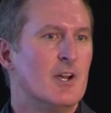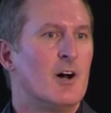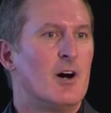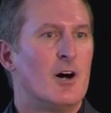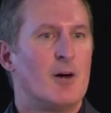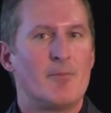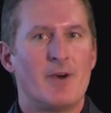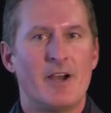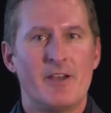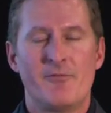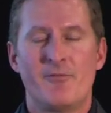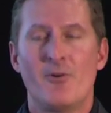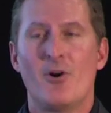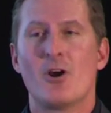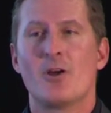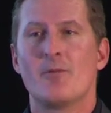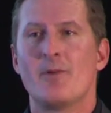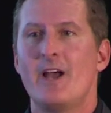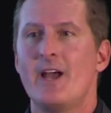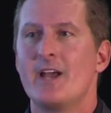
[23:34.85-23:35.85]
On my
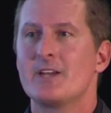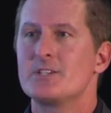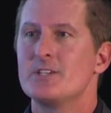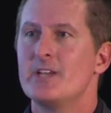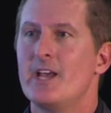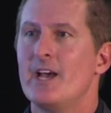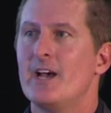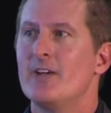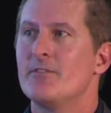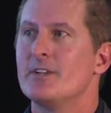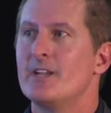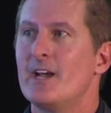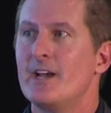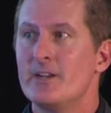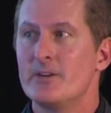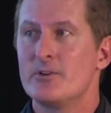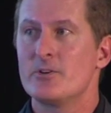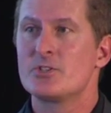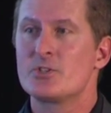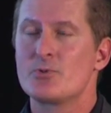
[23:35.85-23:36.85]
farm, I actually have a
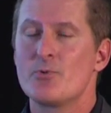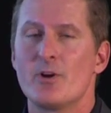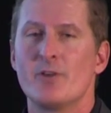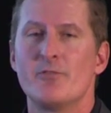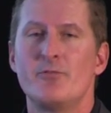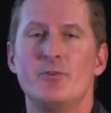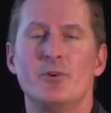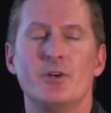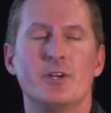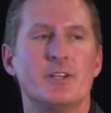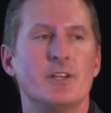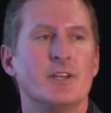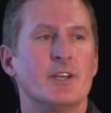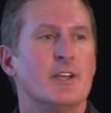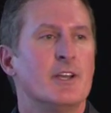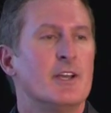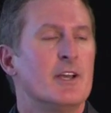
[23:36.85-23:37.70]
900-square-foot